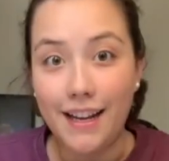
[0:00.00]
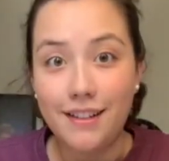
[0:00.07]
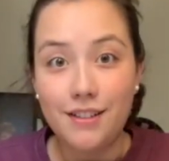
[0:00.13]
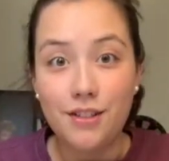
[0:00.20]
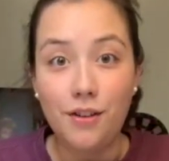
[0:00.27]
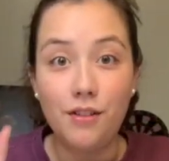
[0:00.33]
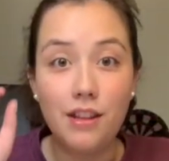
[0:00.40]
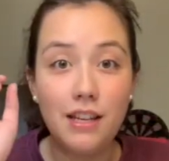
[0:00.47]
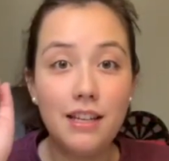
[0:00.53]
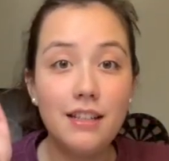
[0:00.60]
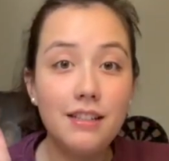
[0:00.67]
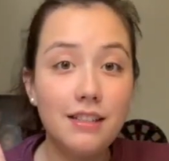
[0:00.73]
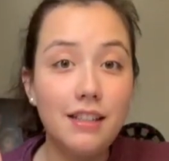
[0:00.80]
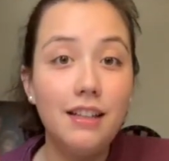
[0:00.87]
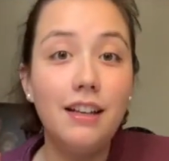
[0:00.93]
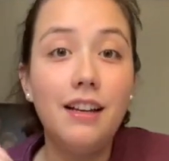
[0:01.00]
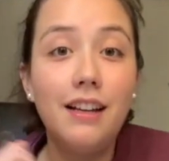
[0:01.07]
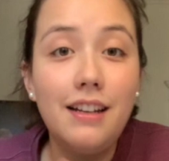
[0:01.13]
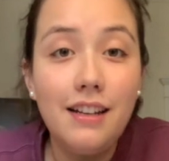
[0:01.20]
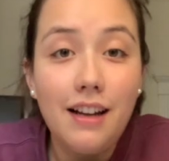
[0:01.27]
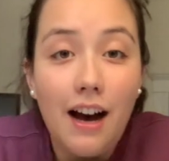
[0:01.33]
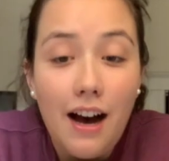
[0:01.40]
so these
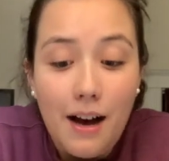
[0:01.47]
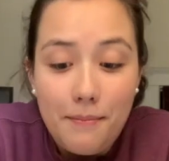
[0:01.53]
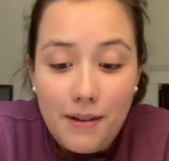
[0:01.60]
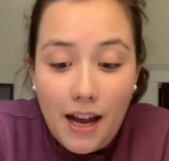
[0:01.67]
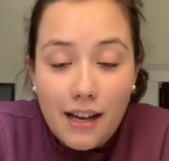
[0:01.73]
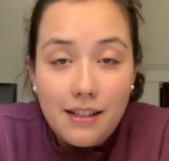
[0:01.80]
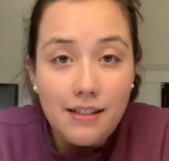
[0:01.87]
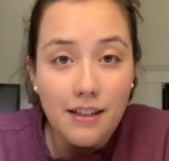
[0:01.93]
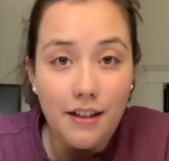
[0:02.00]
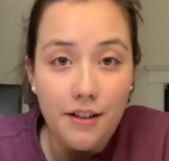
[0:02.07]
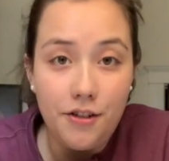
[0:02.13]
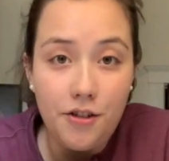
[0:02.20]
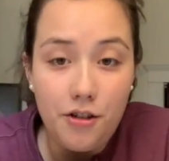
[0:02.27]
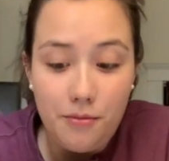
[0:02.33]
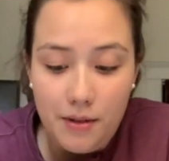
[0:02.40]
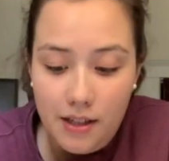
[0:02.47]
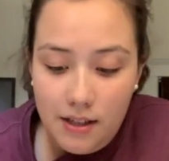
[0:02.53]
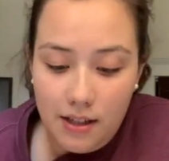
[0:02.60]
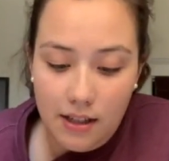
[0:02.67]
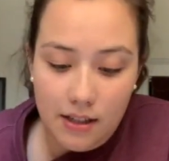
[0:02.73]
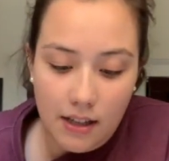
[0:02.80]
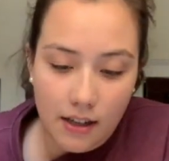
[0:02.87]
next instruments,
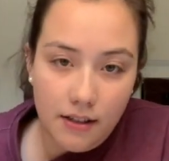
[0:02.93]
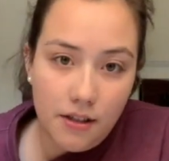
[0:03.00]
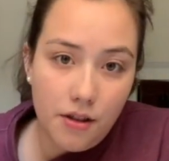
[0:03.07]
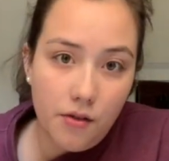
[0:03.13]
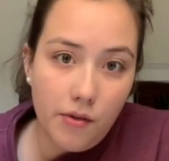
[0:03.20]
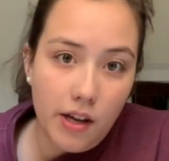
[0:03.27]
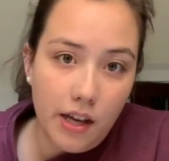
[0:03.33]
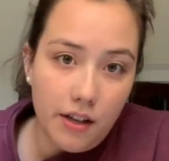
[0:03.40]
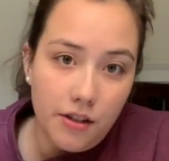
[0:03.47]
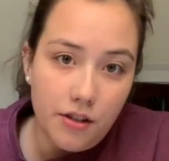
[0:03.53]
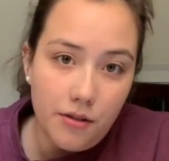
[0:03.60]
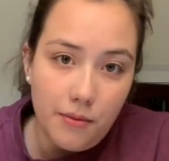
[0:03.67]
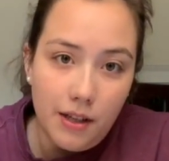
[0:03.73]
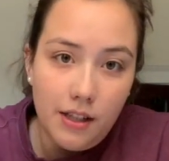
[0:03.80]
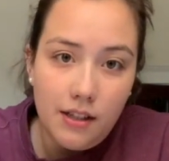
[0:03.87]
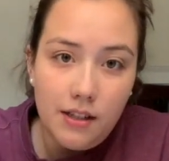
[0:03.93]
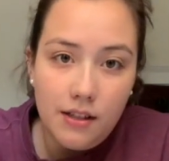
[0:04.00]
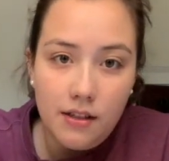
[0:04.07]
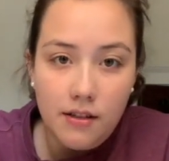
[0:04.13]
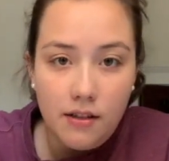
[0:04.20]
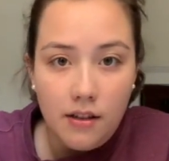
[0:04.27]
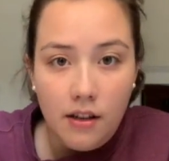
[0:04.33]
these next 3 instruments,
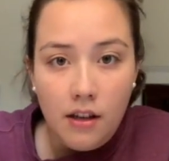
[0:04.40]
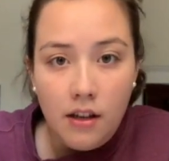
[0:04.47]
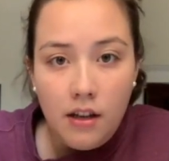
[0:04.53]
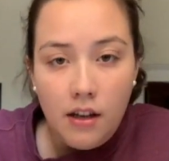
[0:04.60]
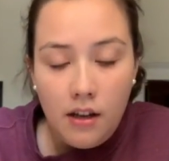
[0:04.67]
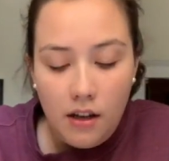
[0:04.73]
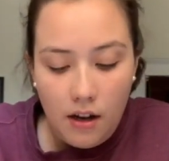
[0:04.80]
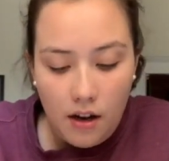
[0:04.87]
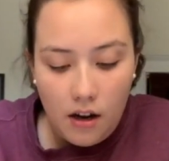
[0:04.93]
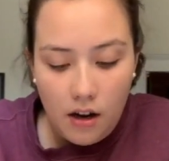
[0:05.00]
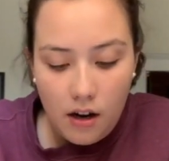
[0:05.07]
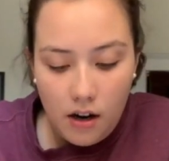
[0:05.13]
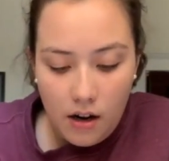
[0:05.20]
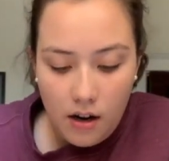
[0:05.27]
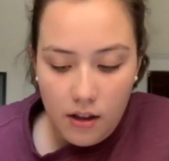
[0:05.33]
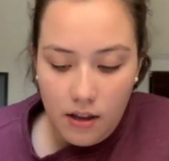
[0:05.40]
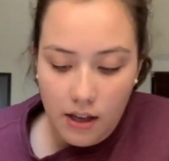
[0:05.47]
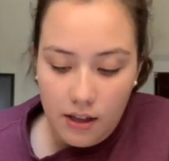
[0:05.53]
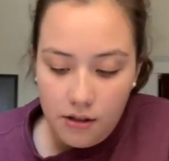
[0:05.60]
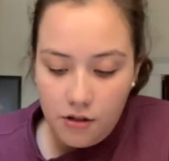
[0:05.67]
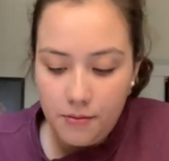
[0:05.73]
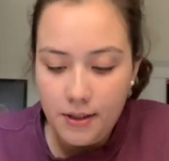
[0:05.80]
are the
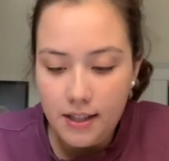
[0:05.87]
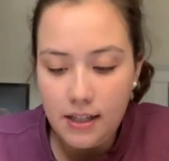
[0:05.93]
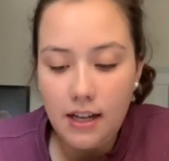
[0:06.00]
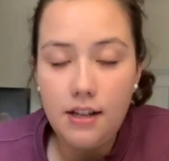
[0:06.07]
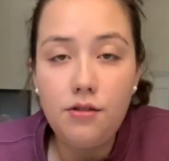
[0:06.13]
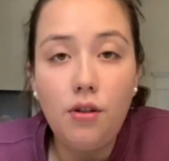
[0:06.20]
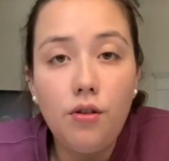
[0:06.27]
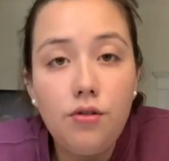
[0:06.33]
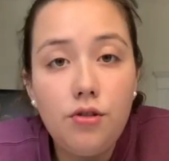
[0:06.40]
instruments that I told